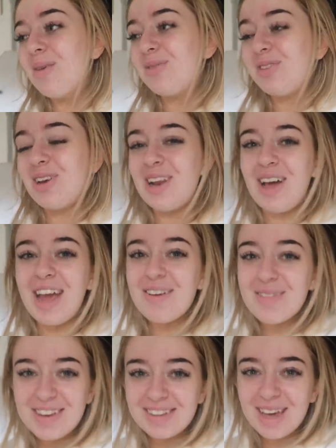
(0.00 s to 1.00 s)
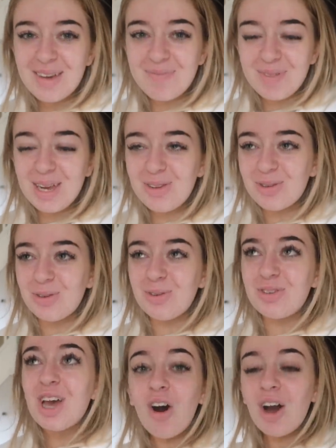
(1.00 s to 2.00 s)
So like, everybody's getting
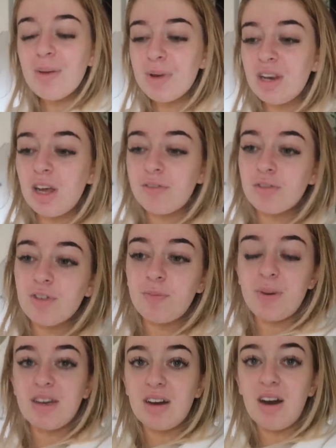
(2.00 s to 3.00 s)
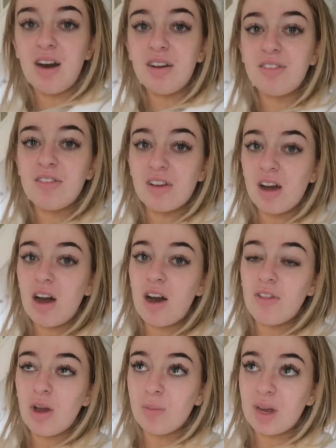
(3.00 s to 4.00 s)
Beetles. I'm a lover of big cars, so the car
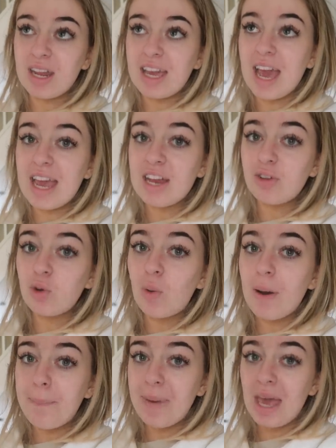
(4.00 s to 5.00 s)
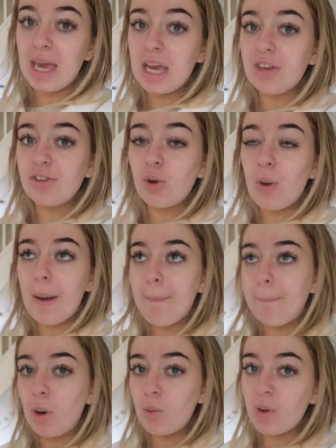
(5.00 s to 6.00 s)
that I'm gonna get is quite big. It's
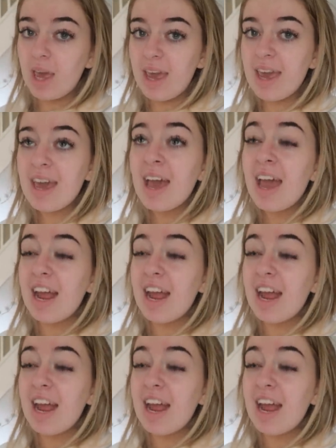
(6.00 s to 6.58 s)
quite bulky.